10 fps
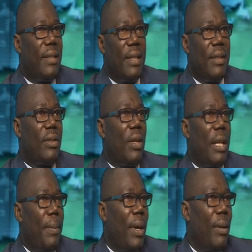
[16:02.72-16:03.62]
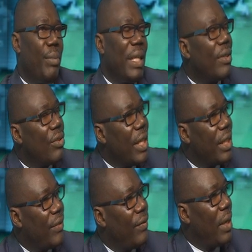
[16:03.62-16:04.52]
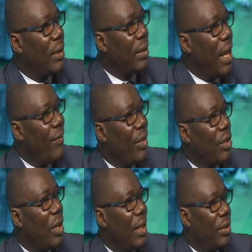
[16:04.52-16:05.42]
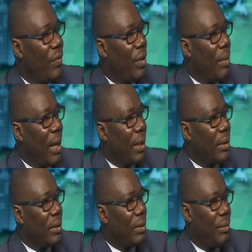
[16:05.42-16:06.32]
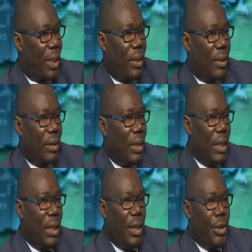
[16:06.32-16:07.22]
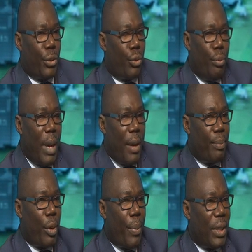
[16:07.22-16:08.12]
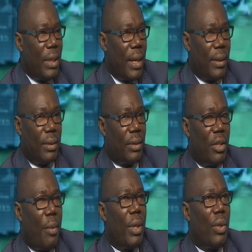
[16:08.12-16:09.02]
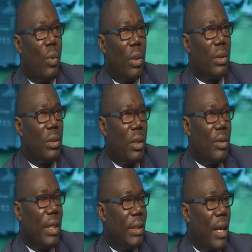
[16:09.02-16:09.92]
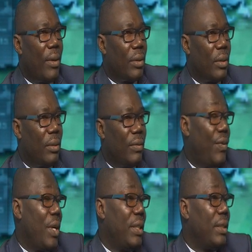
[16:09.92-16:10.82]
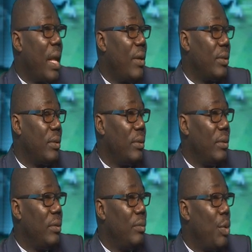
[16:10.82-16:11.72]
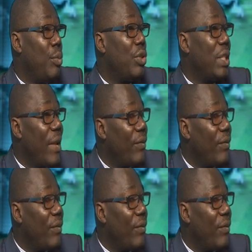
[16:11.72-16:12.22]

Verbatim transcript: it's all about being creative and having knowledge of the market because you could buy a property that is normally worth 100,000 for 80,000. People sell for